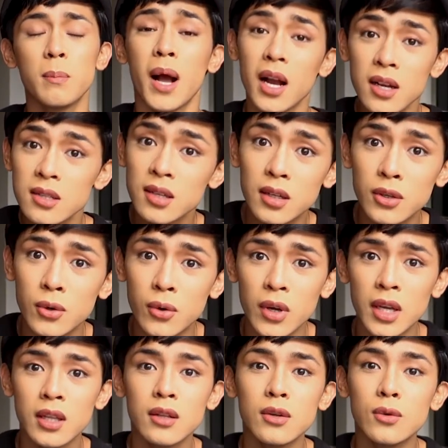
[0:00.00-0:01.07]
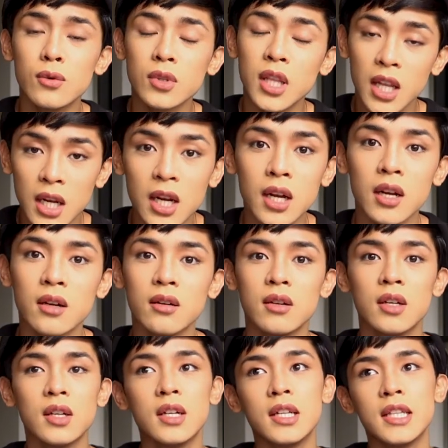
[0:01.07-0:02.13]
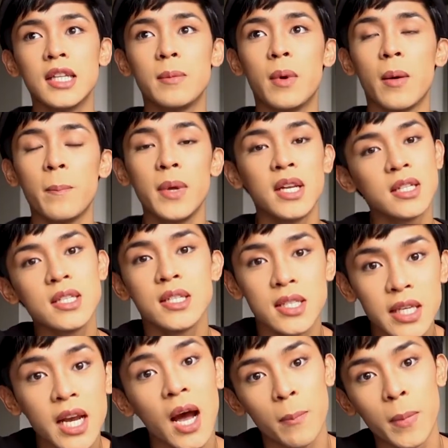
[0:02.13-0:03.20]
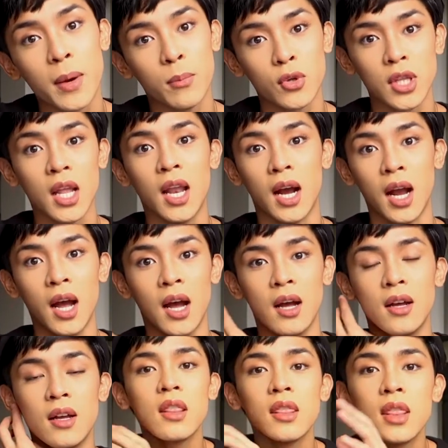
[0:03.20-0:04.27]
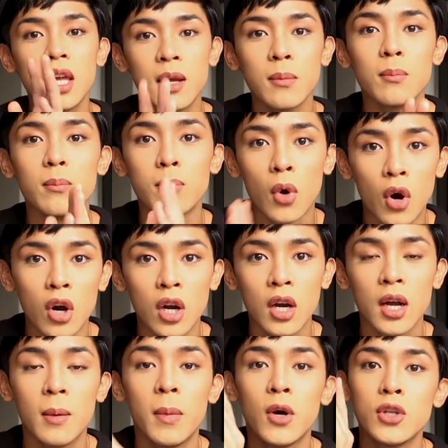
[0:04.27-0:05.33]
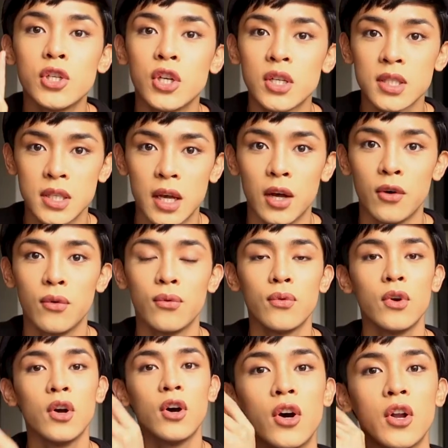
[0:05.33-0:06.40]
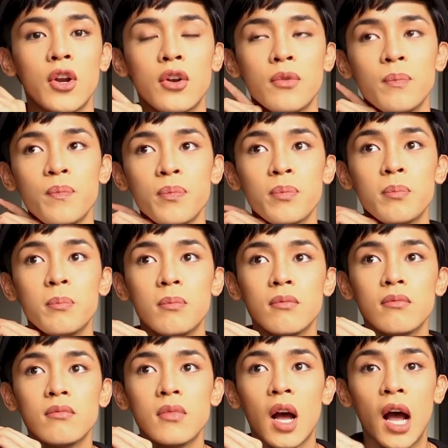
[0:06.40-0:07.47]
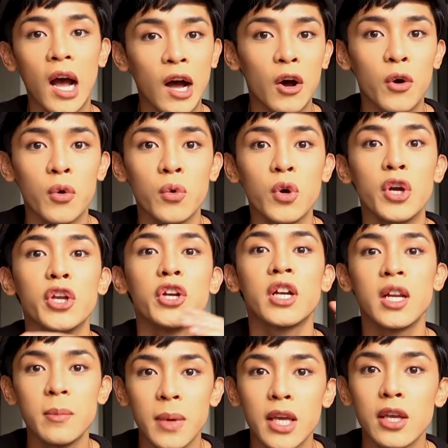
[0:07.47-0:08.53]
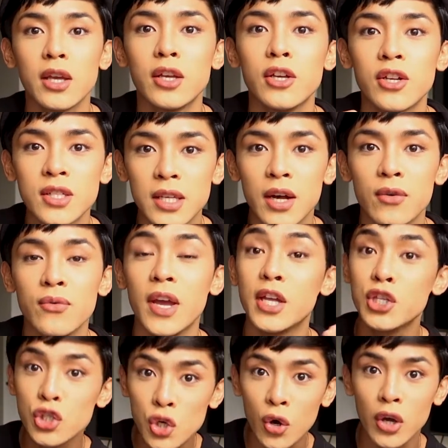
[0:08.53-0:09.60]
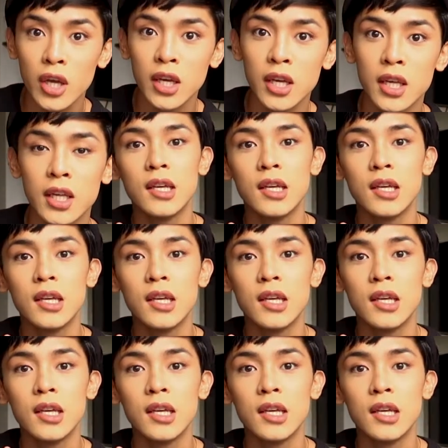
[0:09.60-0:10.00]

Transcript: para sa'yo, and kung talagang, di ba, pinagsisikapan mo talaga. Think more about yourself on how you're gonna make yourself enjoy